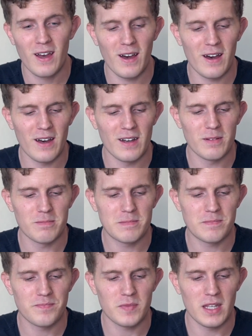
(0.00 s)

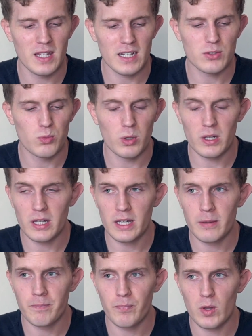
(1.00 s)
And that's
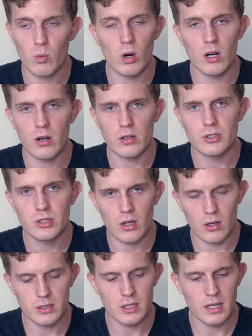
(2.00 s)
really where it all
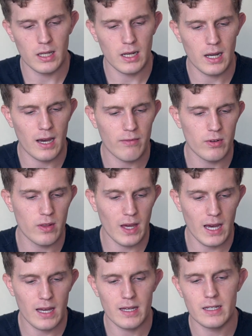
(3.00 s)
starts. And then after
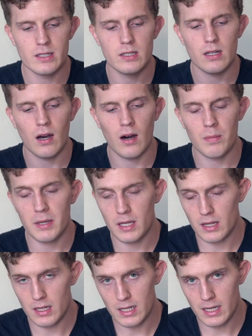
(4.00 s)
that, it's hopping
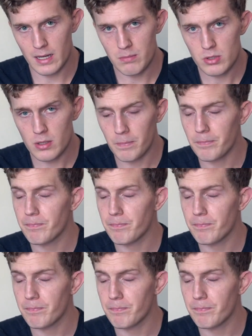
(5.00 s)
in the DMs